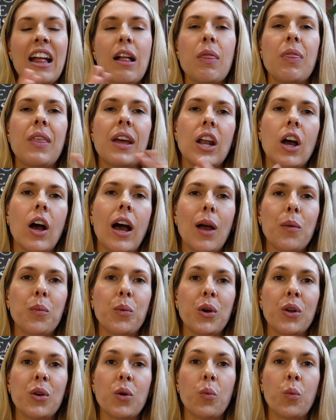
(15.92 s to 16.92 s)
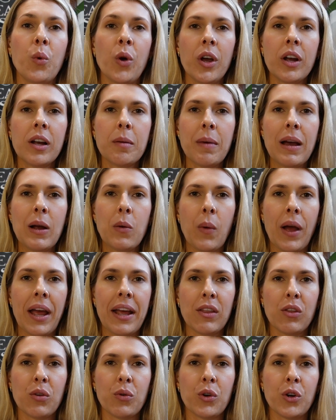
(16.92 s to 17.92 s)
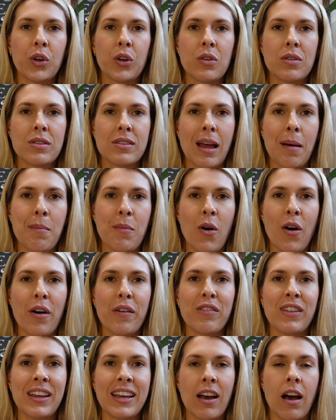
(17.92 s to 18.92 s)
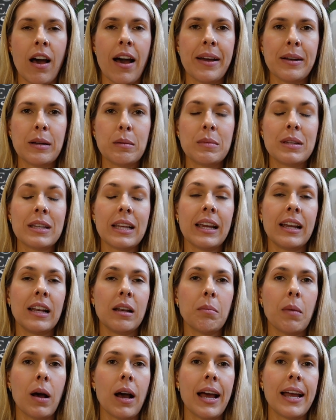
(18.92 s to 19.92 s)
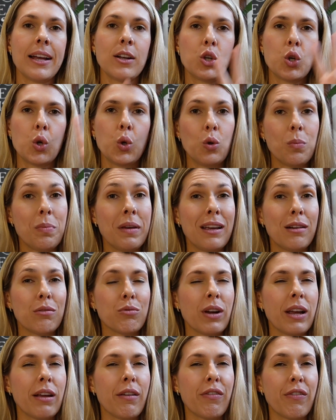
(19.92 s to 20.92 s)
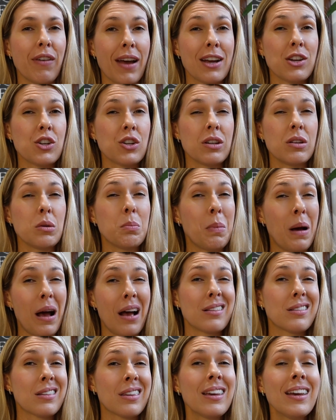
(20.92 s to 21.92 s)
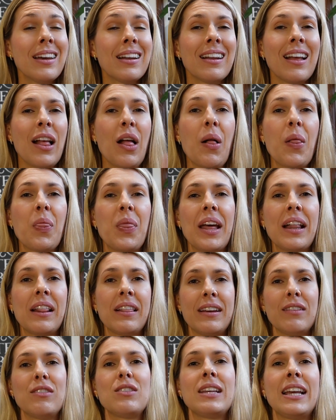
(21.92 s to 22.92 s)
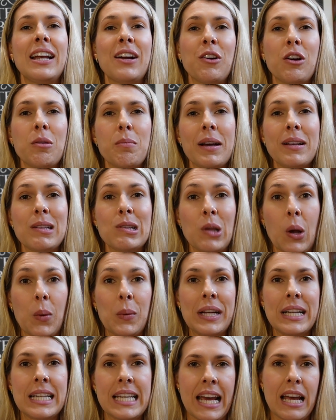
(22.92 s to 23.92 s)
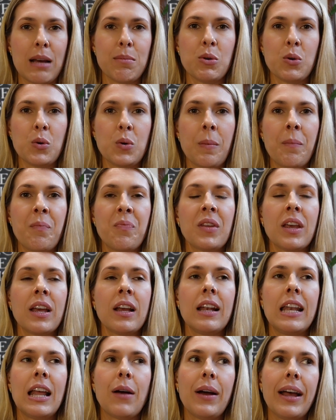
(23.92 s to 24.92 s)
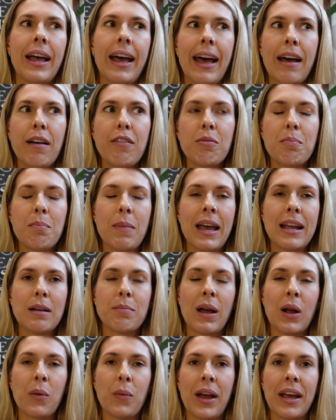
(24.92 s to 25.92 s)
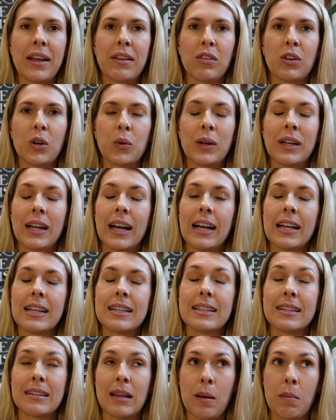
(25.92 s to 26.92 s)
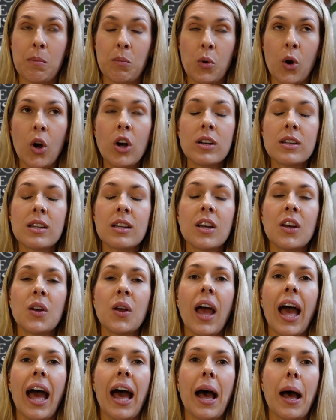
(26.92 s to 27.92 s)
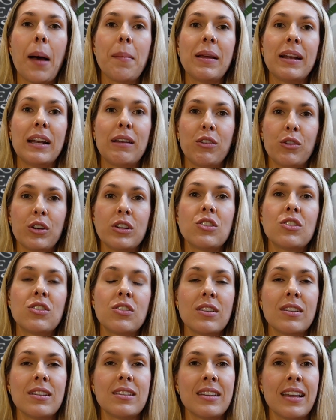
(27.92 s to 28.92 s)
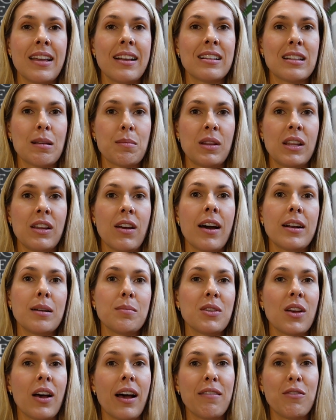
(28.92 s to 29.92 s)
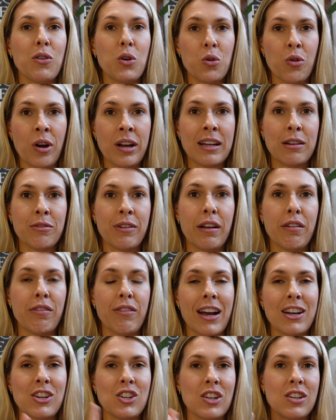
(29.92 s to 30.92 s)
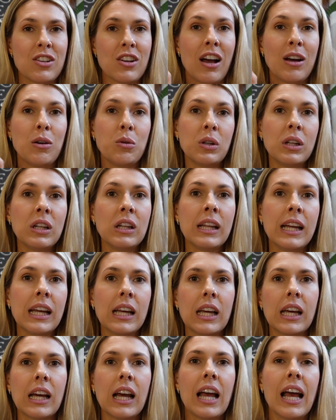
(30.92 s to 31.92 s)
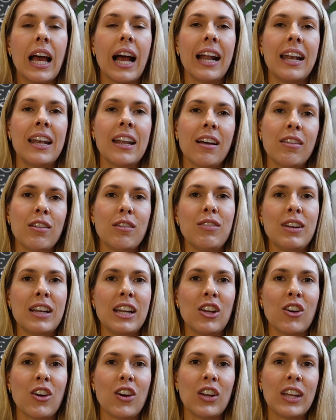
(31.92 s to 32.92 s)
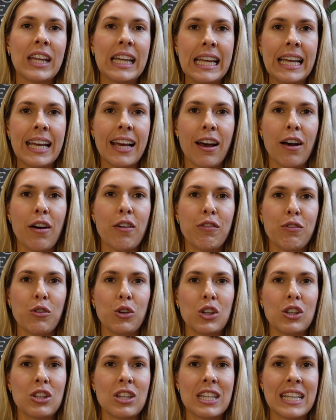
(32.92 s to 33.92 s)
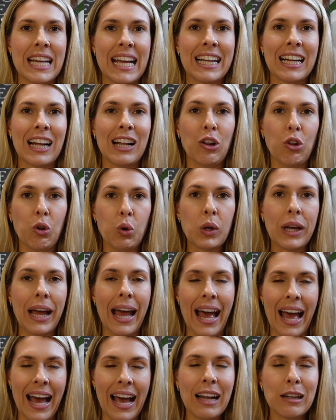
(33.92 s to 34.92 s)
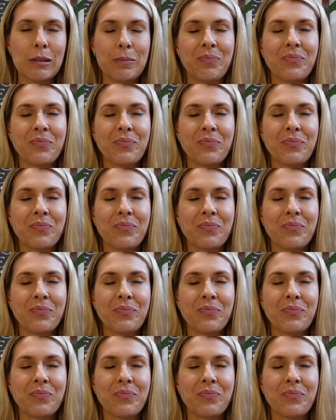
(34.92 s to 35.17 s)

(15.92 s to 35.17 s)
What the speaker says: that I would work my way through some of the items in my to be refashioned basket that lives here on my sewing table. Now I have made my way through it somewhat, and if you're interested in seeing some of the items I've already refashioned, I will link another video here for you to take a look at.